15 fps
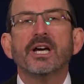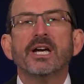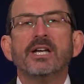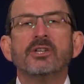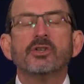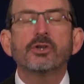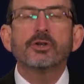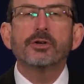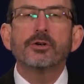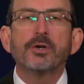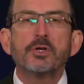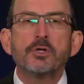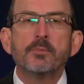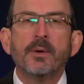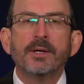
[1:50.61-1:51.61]

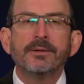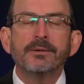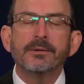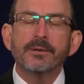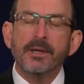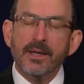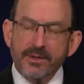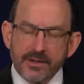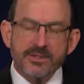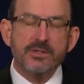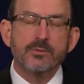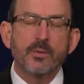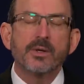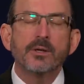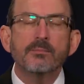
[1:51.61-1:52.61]
encouragement. And this
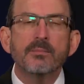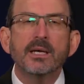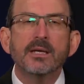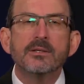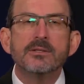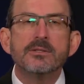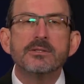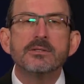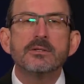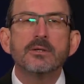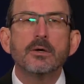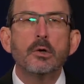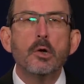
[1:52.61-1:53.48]
is what it means.